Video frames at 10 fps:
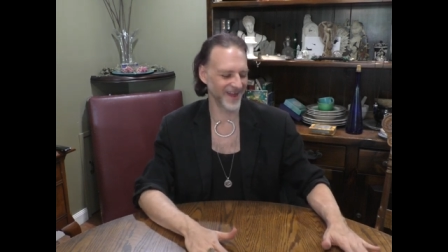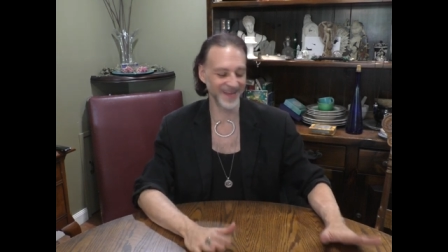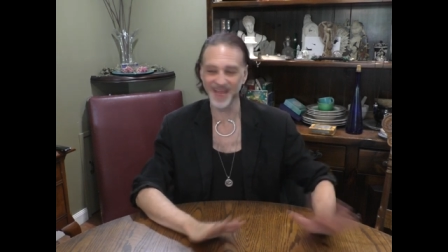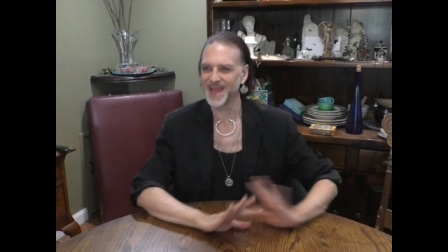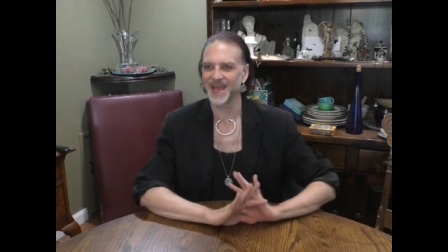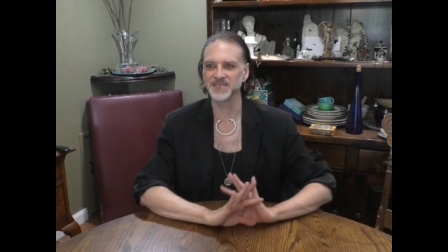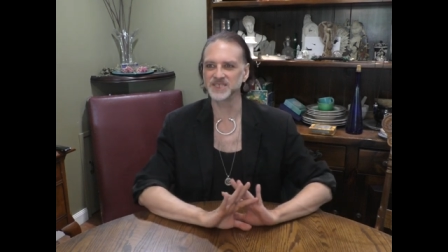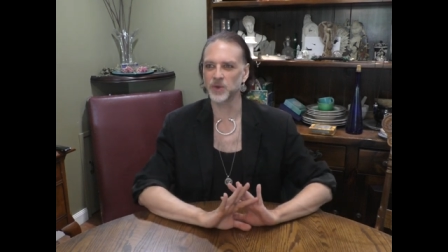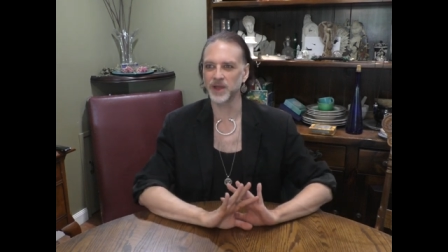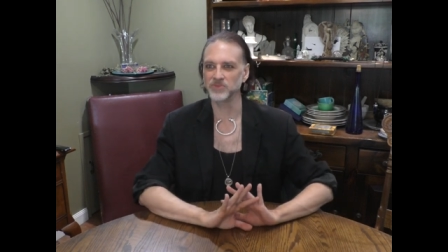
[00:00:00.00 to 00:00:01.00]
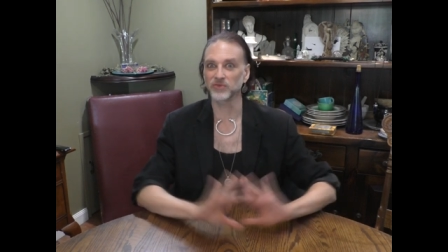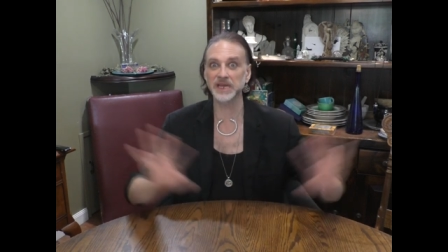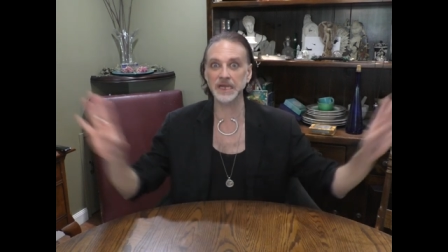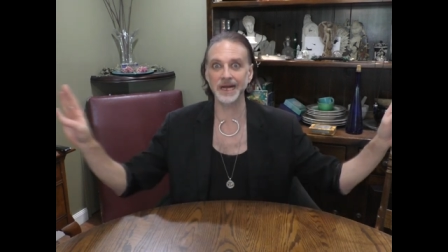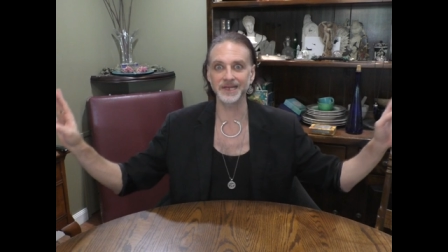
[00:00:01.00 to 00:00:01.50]
right? And so I
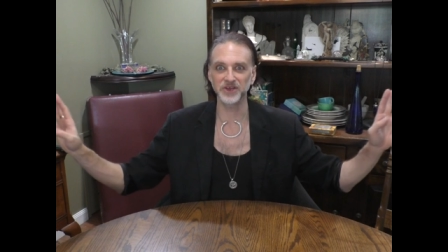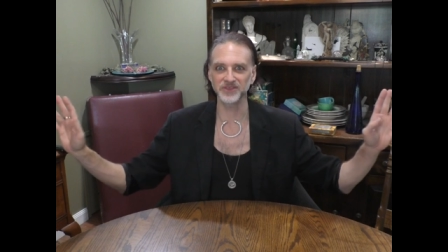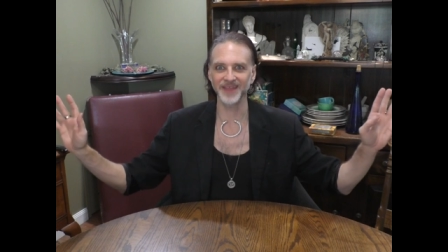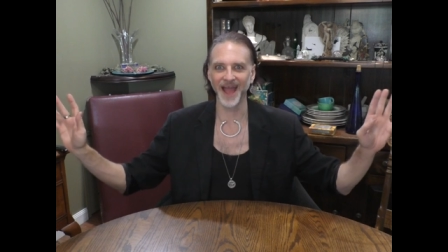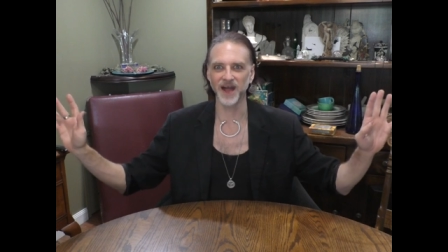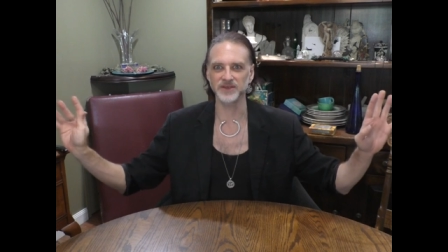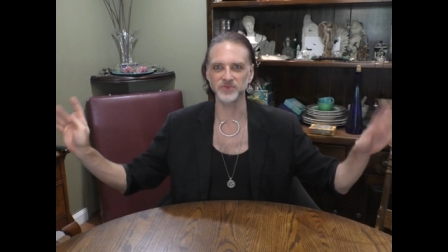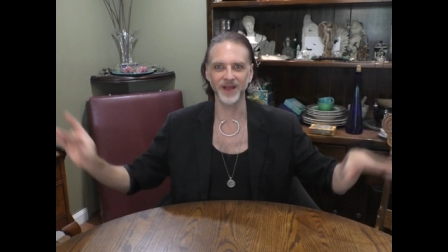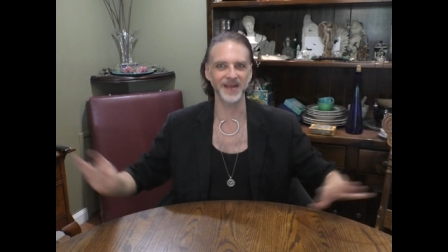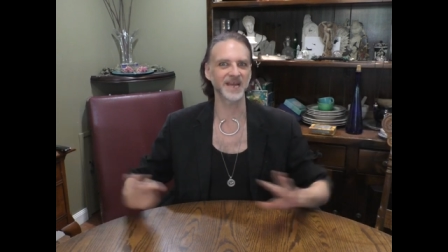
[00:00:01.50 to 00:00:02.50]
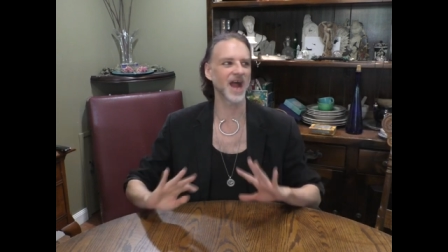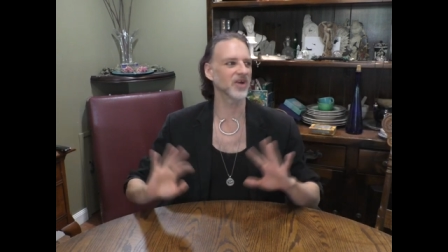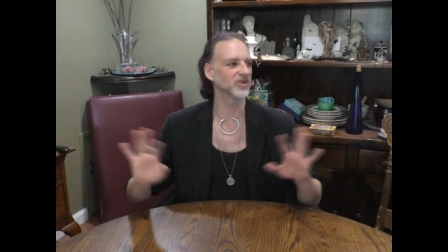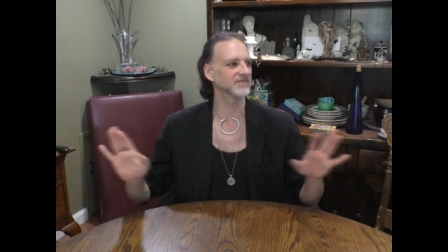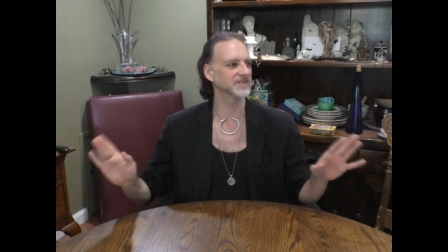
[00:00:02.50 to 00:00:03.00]
Marie Kondoed the house, right? I
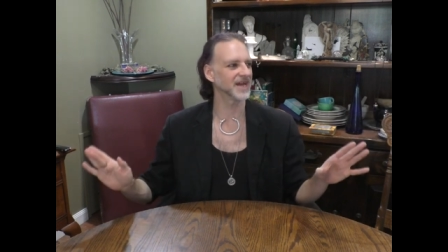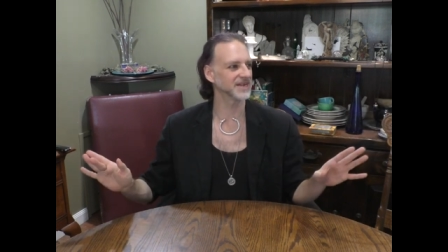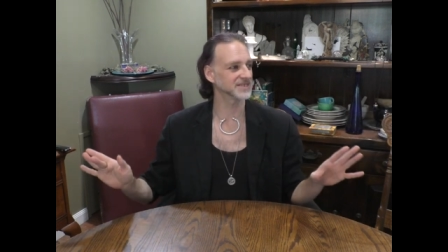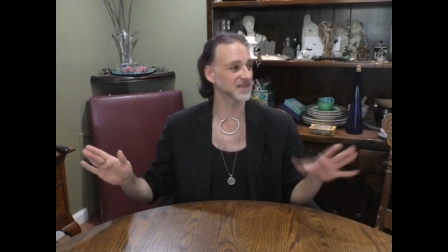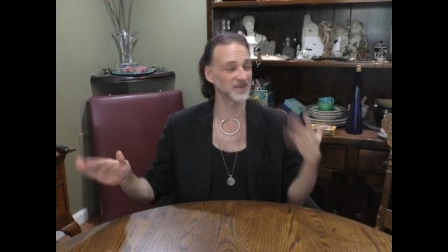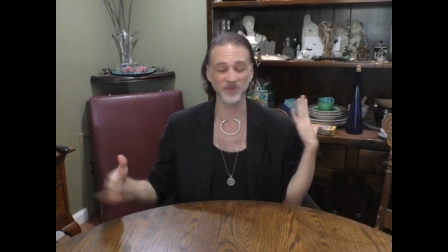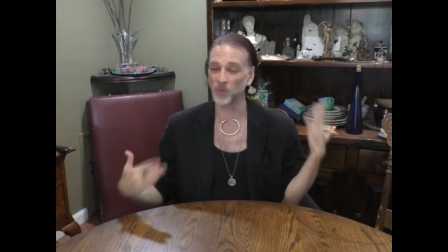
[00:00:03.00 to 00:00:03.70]
got rid of a lot of stuff.